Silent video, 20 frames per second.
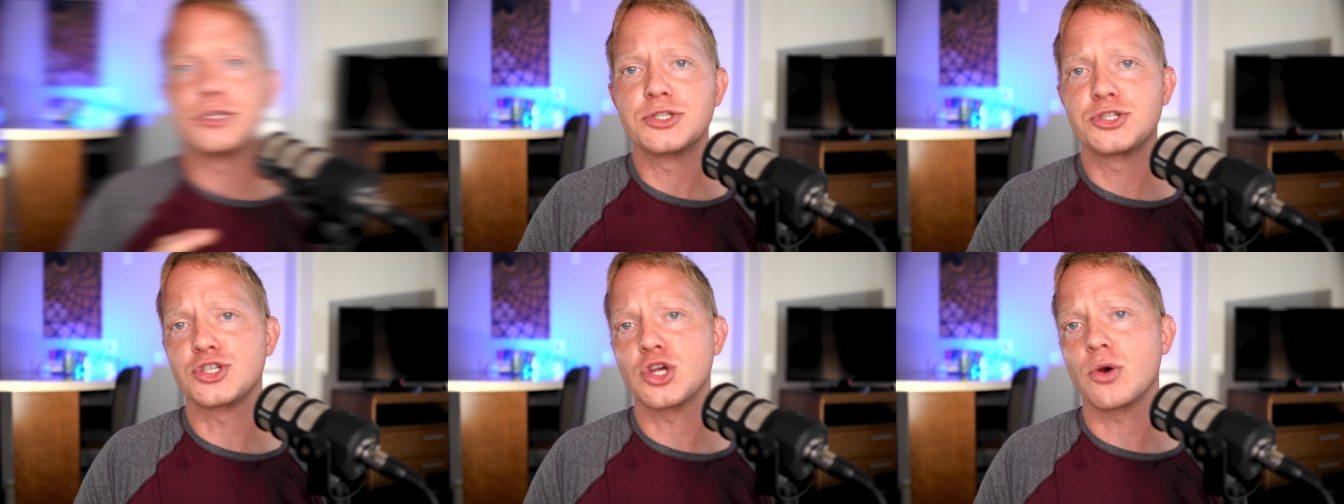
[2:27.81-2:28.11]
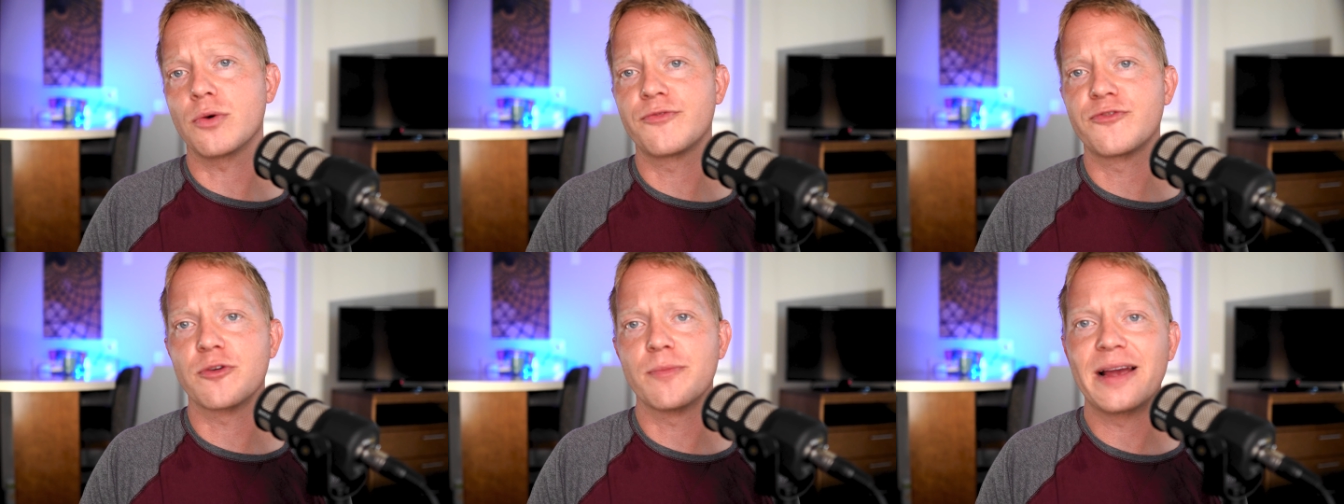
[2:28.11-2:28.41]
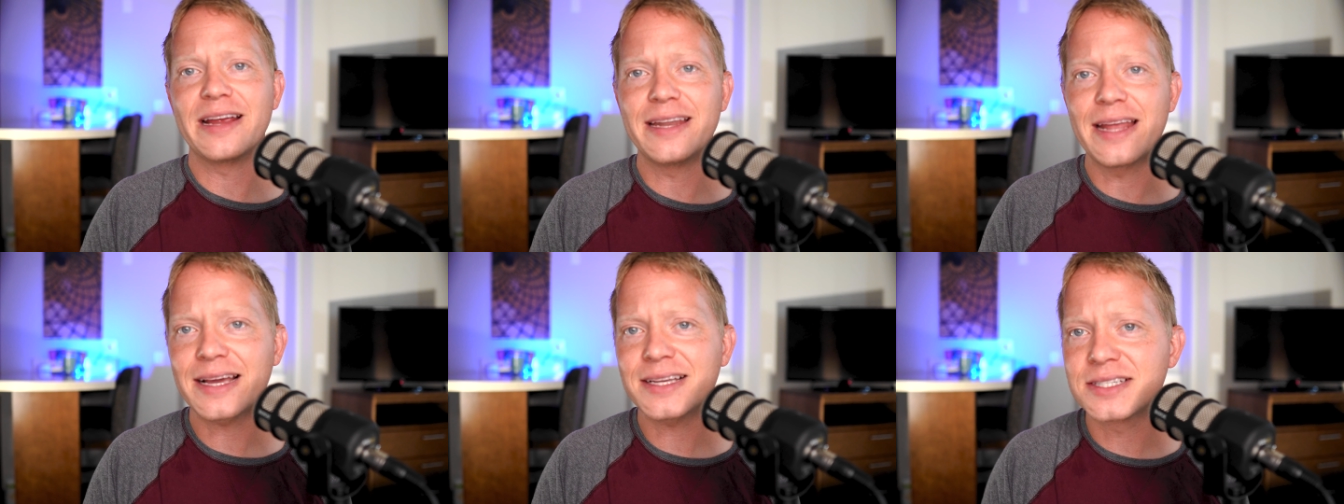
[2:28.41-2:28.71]
So for
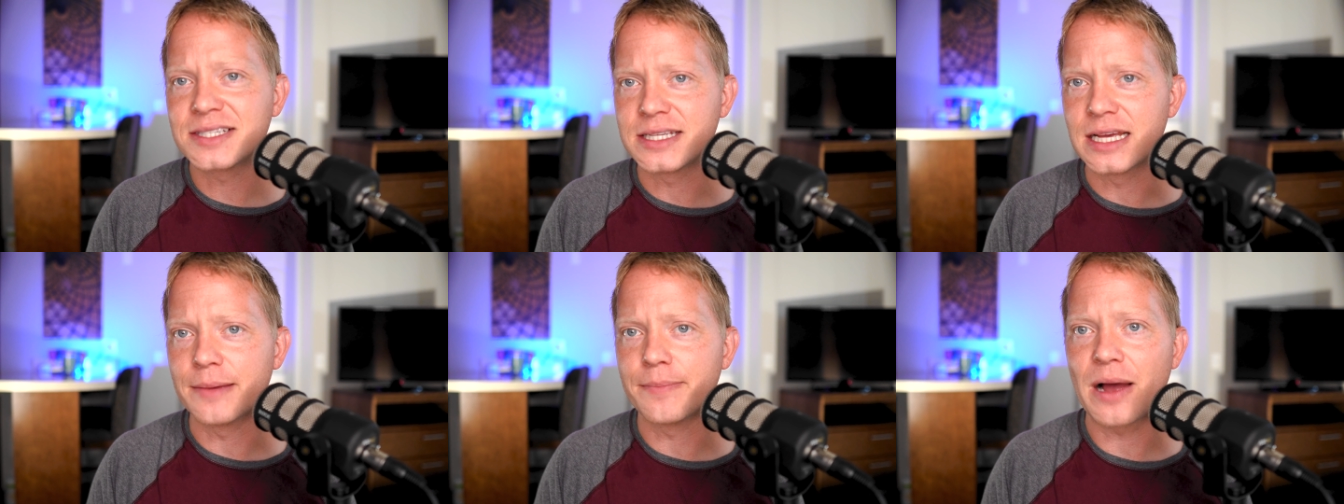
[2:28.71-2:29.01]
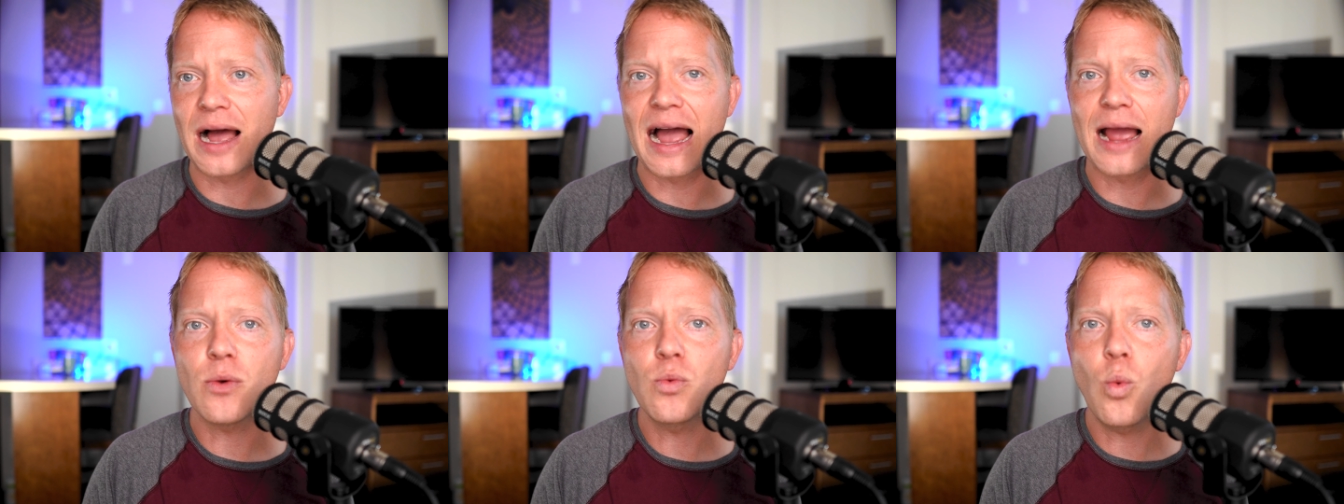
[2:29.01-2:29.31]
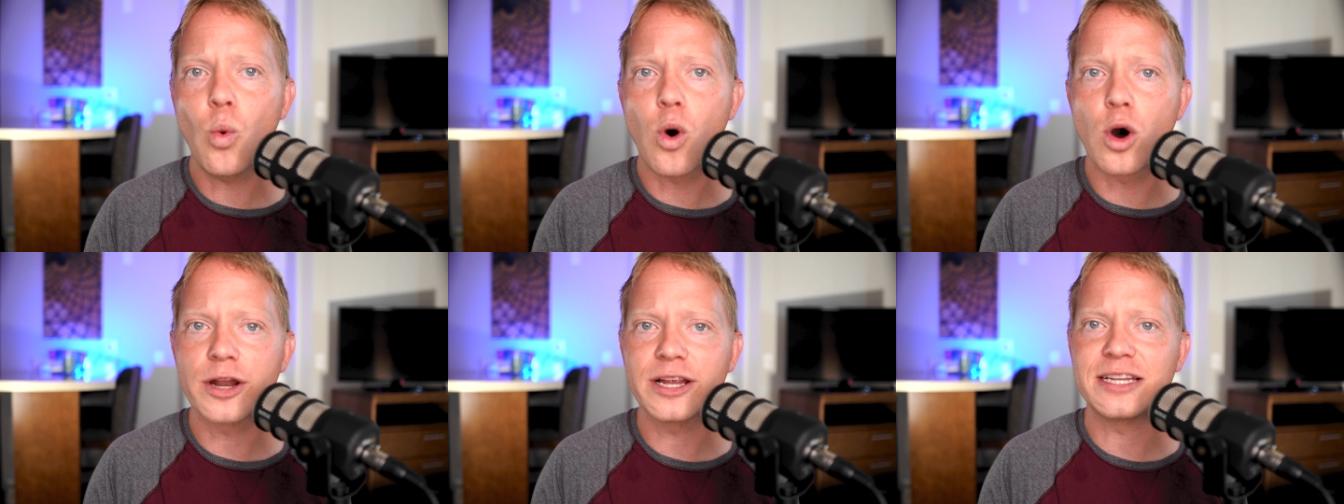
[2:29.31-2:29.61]
my next tip, I
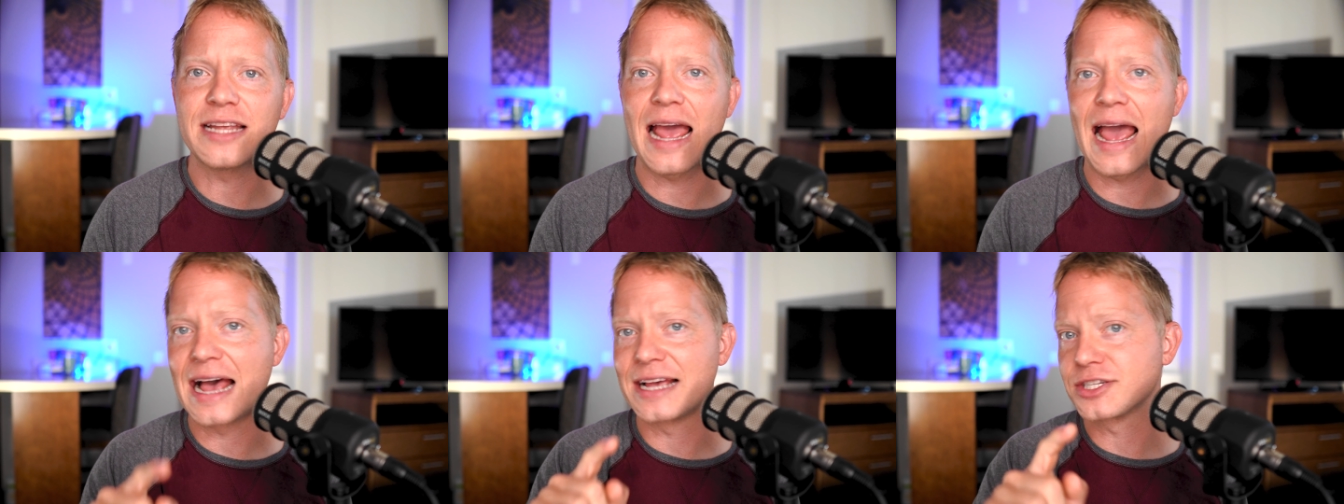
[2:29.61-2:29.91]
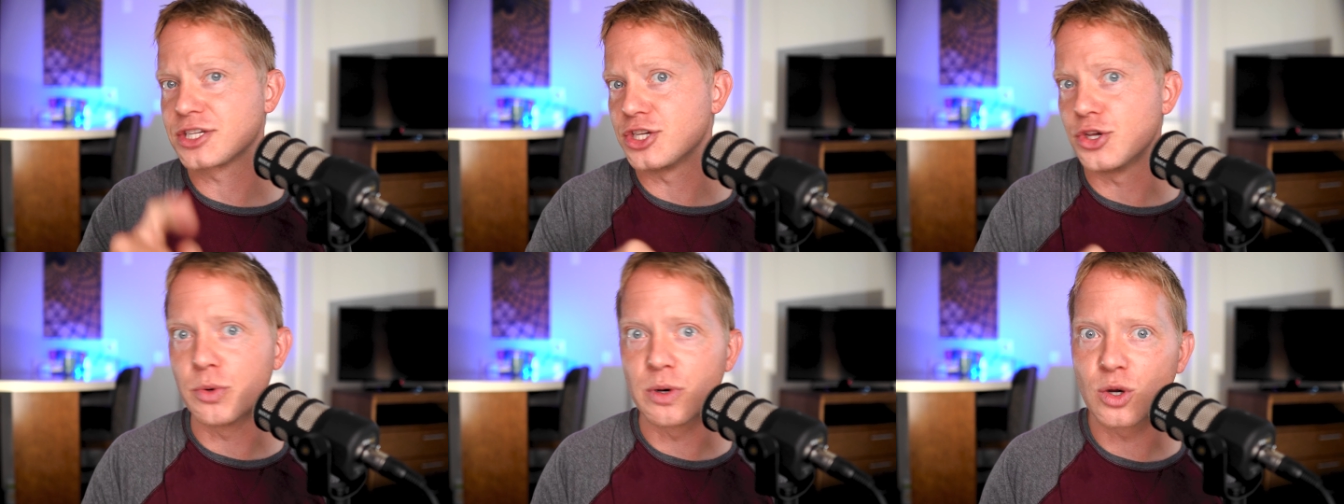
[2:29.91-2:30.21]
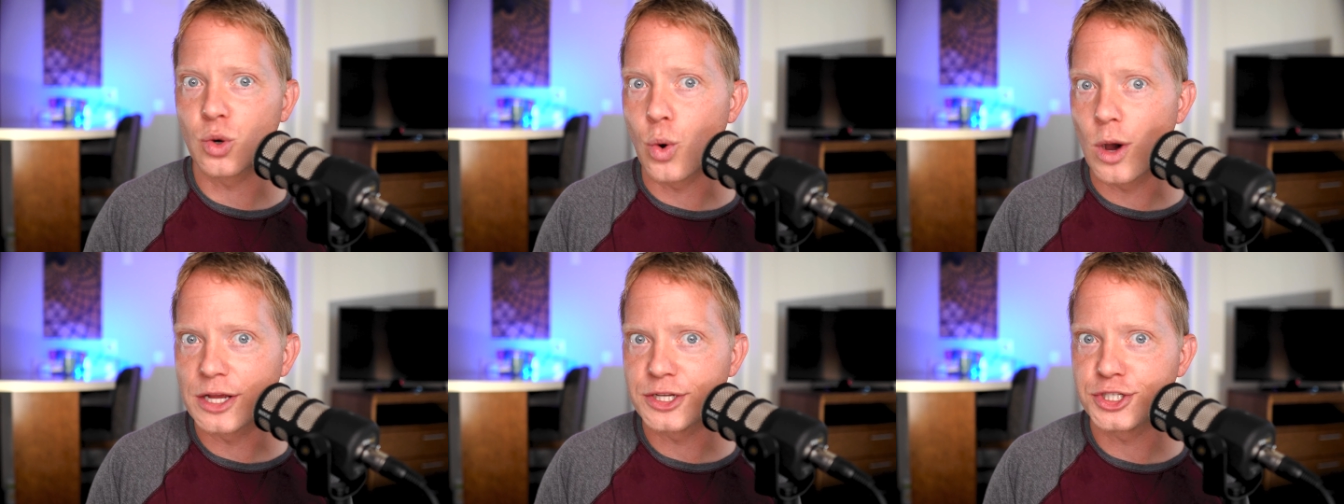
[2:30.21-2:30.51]
wanted to ask you a
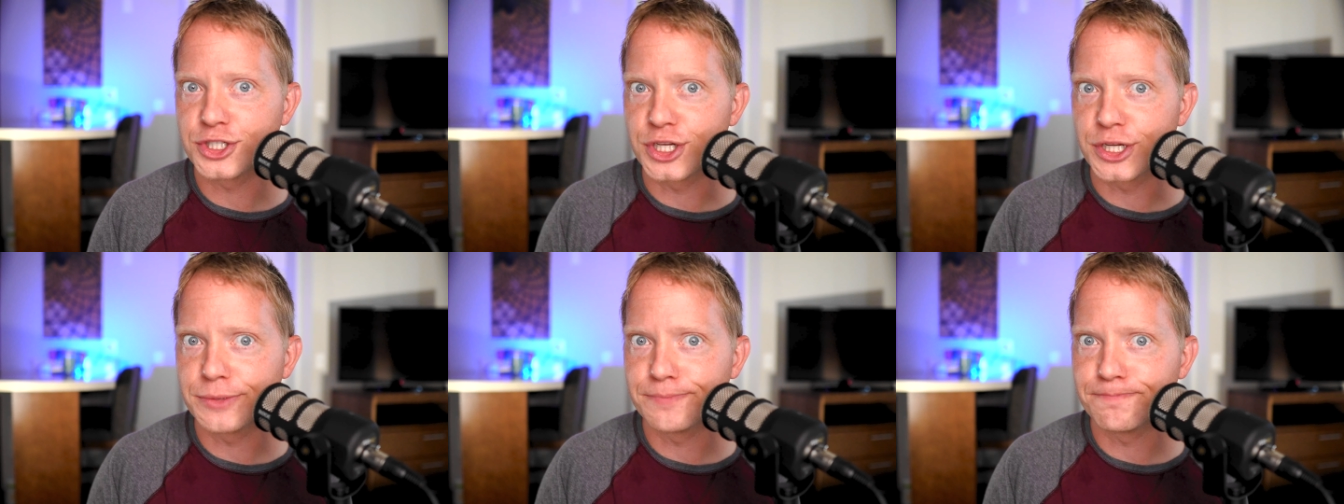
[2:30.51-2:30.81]
question.